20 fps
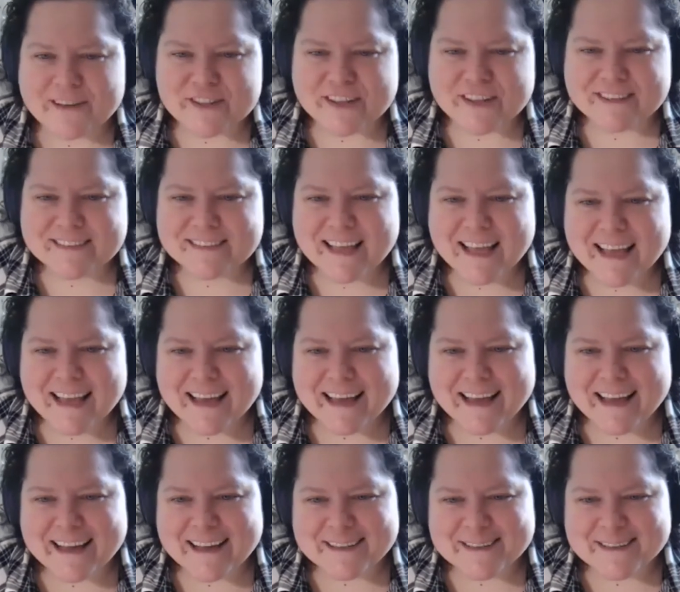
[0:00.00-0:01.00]
Giles.
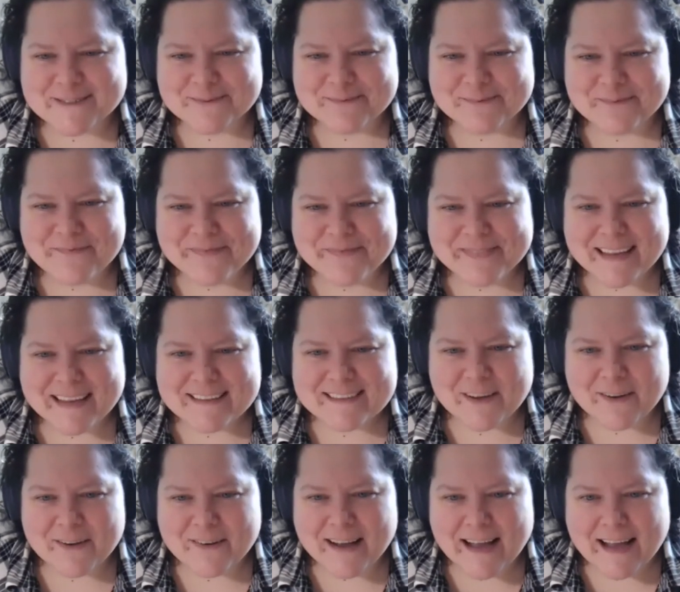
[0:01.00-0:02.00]
Um,
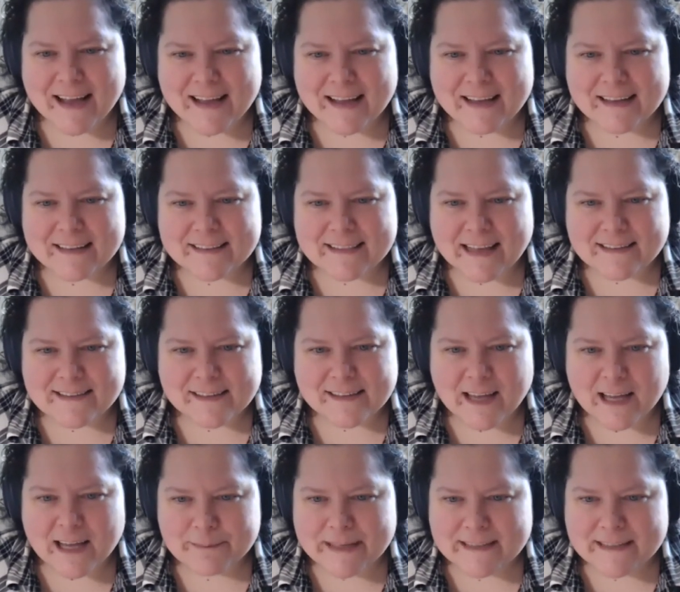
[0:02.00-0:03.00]
so uh, that's a
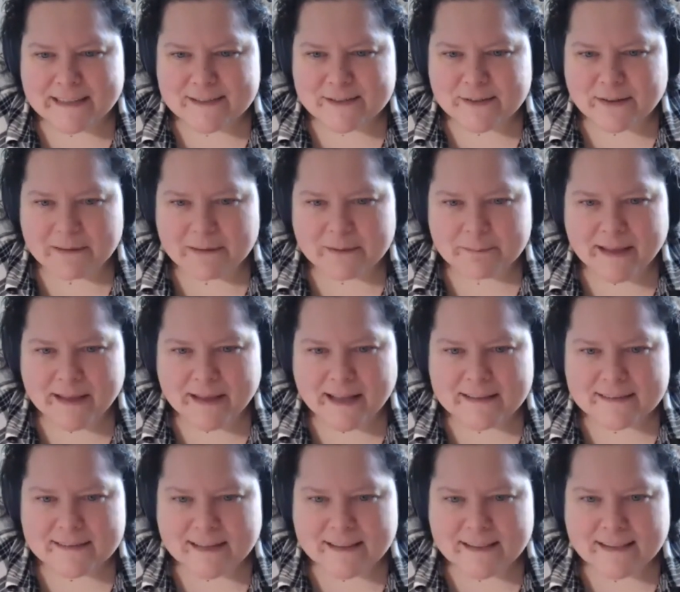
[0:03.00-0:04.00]
comment, so I will
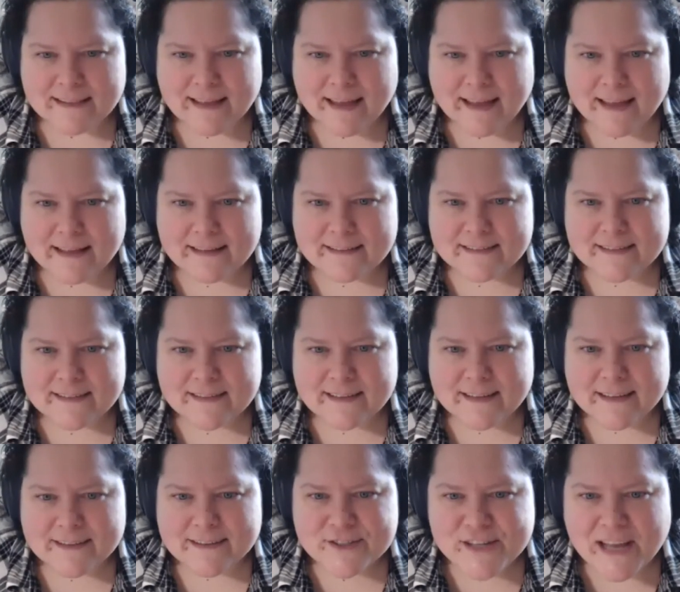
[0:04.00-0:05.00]
pass on that.
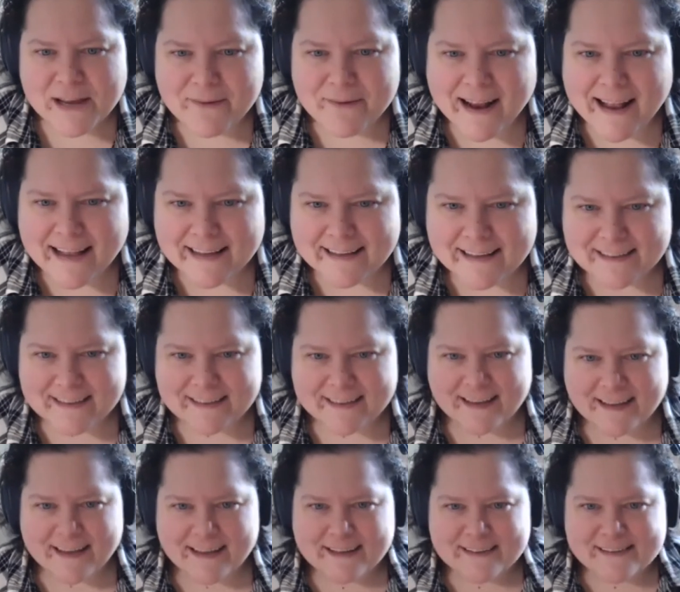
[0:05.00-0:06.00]
JRAC,
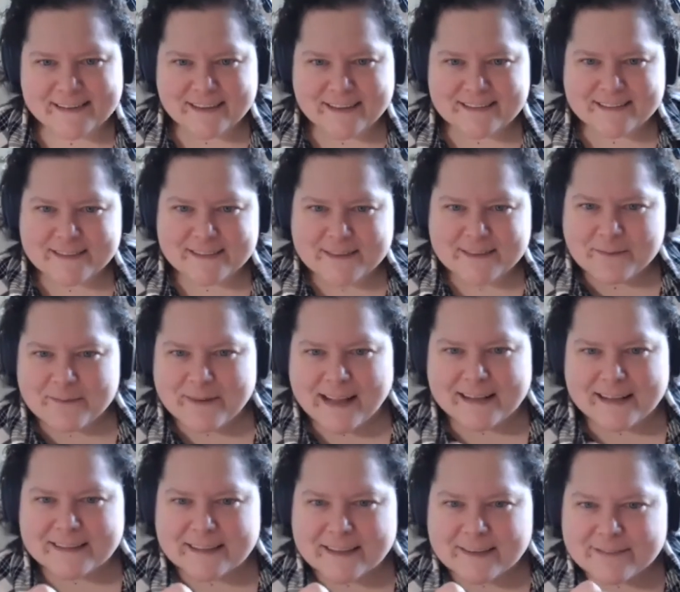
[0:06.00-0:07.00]
uh, Justin
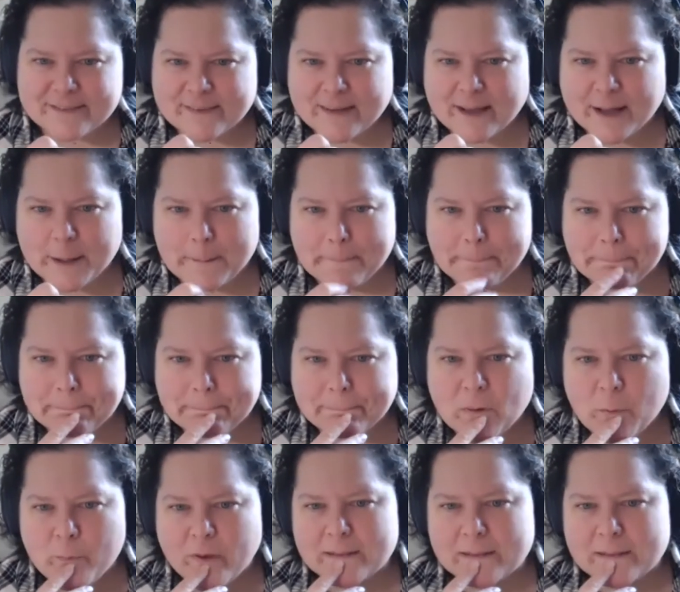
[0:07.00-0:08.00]
Ratcliffe. Um,
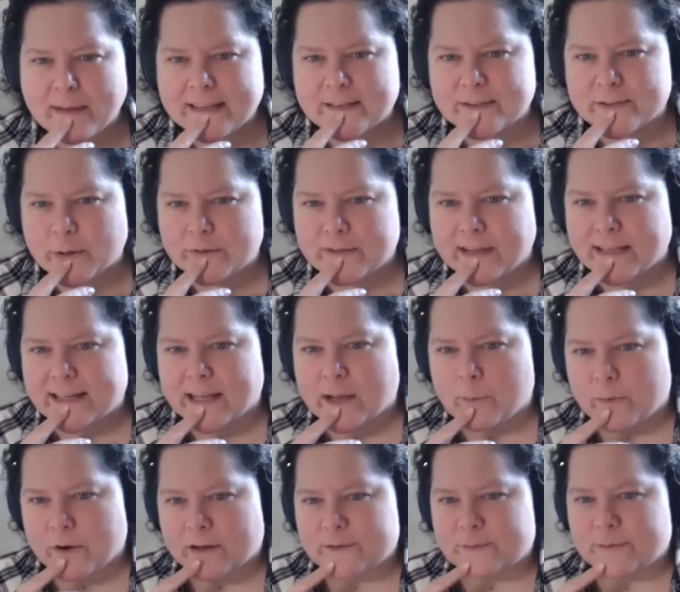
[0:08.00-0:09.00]
when might donating a
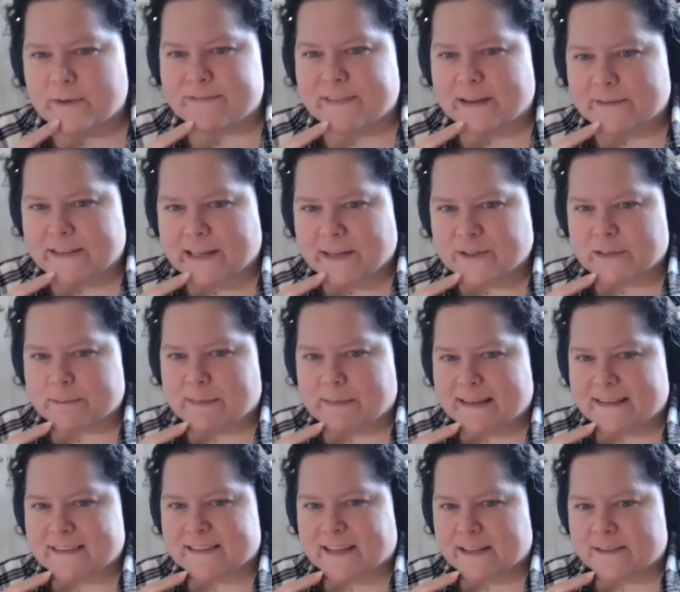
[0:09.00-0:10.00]
work to a foundation
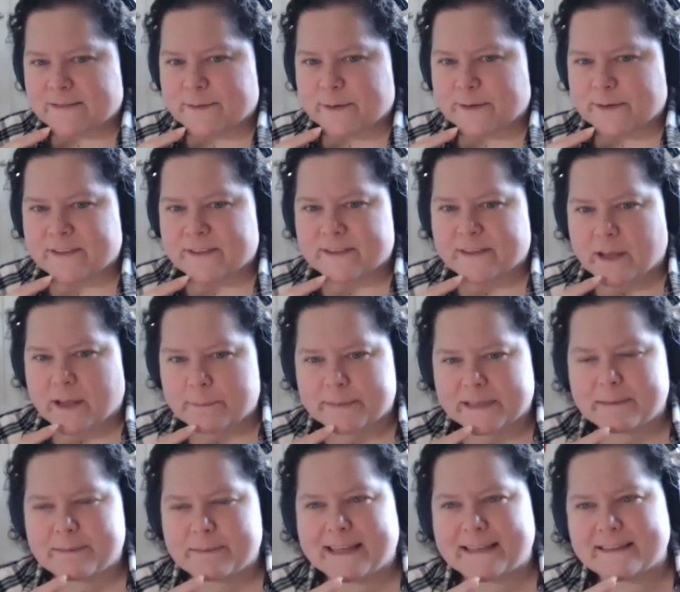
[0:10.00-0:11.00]
make sense versus company
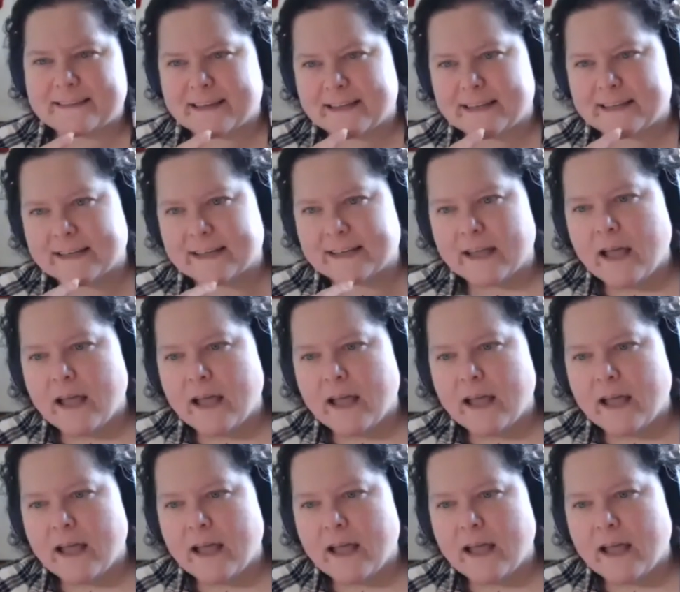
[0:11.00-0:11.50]
maintaining?